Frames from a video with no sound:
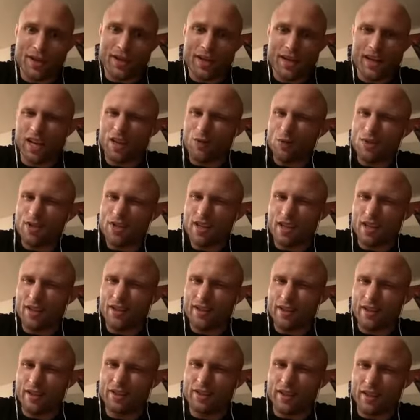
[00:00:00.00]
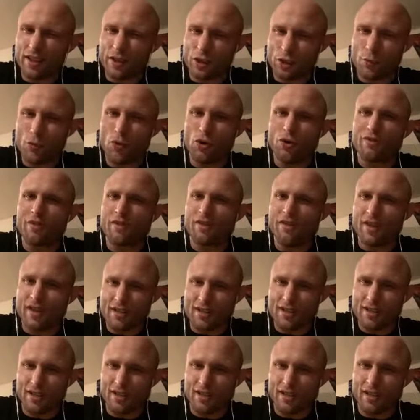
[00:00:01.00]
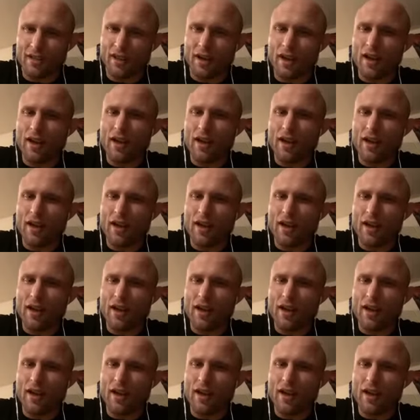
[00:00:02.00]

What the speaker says: And I would say their thing is more of a wrestling.